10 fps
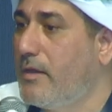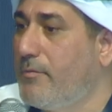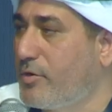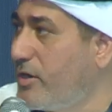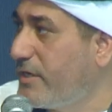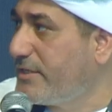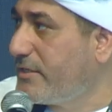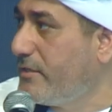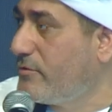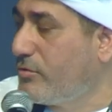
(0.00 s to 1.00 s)
progress
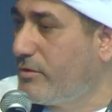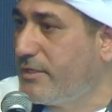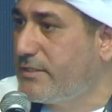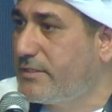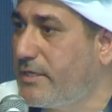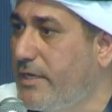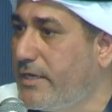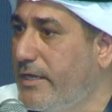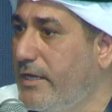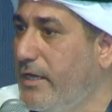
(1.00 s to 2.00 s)
into this
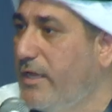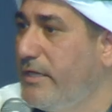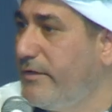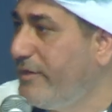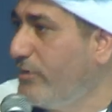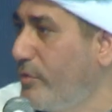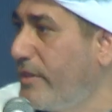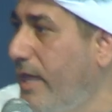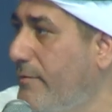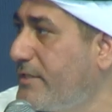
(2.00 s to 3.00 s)
area, even
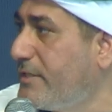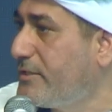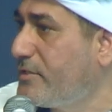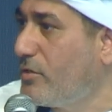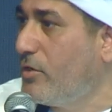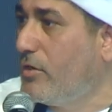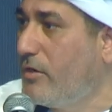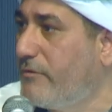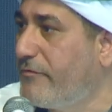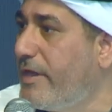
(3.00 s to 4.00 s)
with absence
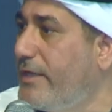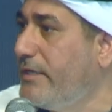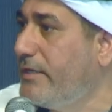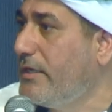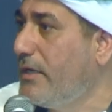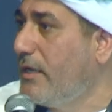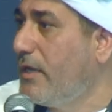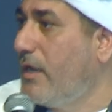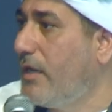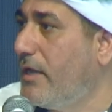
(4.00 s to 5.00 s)
of any
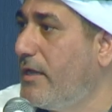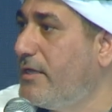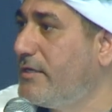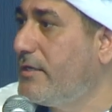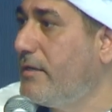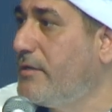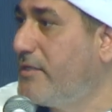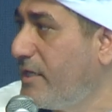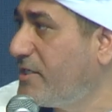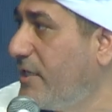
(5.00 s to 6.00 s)

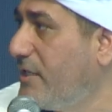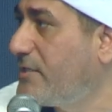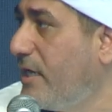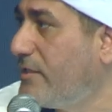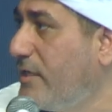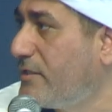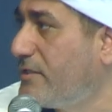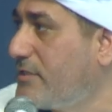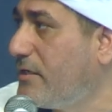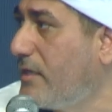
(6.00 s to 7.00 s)
international standards